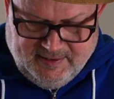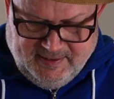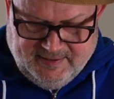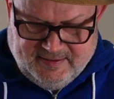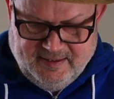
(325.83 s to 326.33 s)

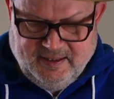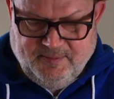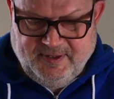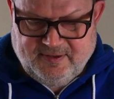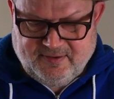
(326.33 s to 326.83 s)
It's a little
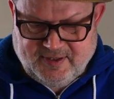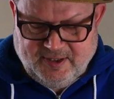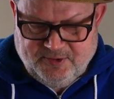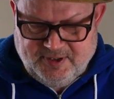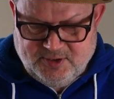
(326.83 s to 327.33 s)
bit
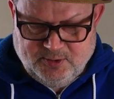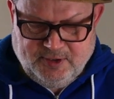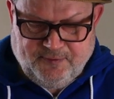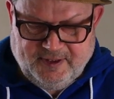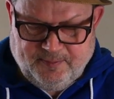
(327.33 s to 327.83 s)

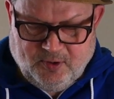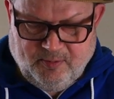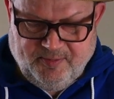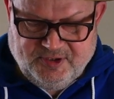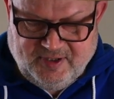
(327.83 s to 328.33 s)
counterintuitive, and the
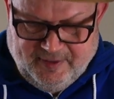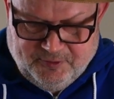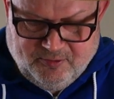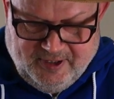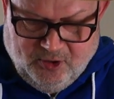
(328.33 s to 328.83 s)
problem is you have
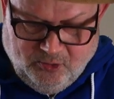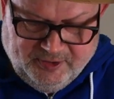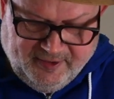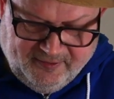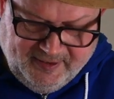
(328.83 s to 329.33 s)
to really hold
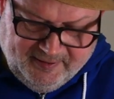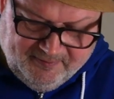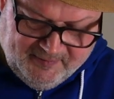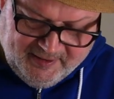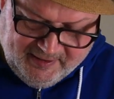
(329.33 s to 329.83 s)
that thing
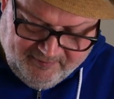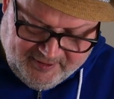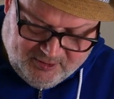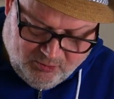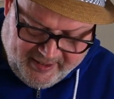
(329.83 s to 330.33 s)

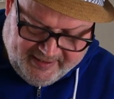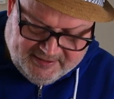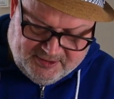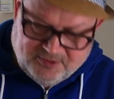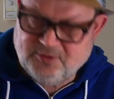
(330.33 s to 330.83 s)
with two
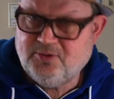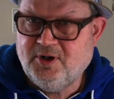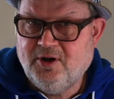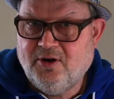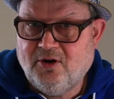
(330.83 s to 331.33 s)
hands to
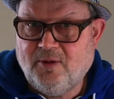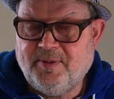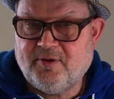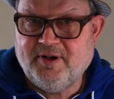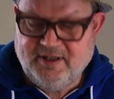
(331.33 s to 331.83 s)

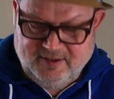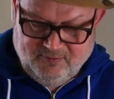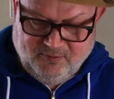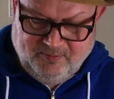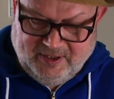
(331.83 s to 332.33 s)
operate
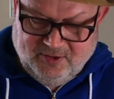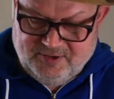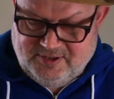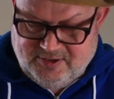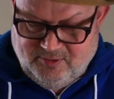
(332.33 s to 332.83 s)
it because
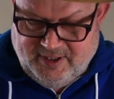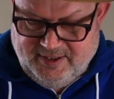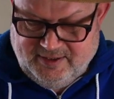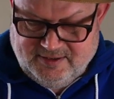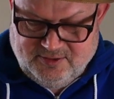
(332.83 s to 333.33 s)
it's so
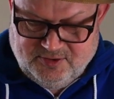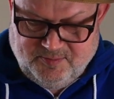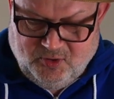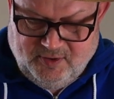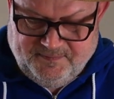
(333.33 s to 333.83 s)
light and so
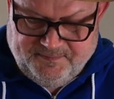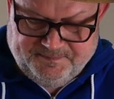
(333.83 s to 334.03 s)
small.